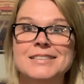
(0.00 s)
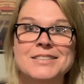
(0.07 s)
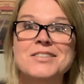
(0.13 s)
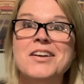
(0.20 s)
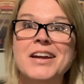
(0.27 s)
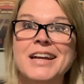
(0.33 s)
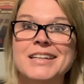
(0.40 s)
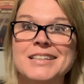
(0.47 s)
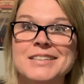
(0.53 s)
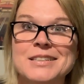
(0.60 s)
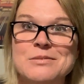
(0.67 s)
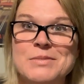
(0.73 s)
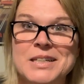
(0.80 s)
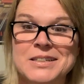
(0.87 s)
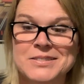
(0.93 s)
Sorry, I had to look
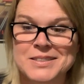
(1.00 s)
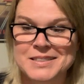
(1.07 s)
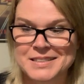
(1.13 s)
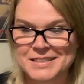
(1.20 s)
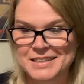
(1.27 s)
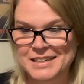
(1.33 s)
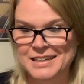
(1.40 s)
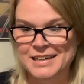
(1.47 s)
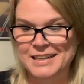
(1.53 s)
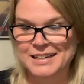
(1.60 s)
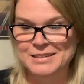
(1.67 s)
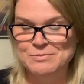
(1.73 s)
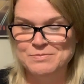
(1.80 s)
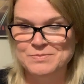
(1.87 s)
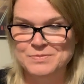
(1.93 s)
at my notes.
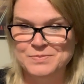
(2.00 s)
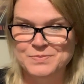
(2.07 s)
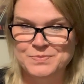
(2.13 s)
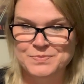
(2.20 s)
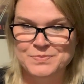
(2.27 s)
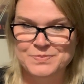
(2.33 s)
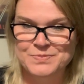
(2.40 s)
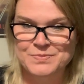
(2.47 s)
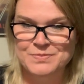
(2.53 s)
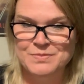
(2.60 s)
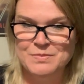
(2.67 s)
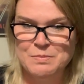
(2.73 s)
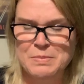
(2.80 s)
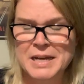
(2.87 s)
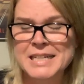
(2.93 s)
Um,
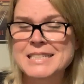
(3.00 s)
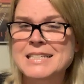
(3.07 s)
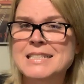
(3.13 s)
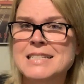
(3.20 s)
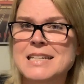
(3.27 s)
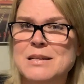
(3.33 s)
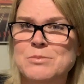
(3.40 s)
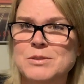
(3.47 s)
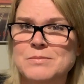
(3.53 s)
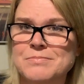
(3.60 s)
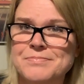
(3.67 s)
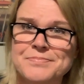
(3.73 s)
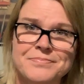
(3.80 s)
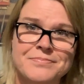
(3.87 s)
but it's unstable.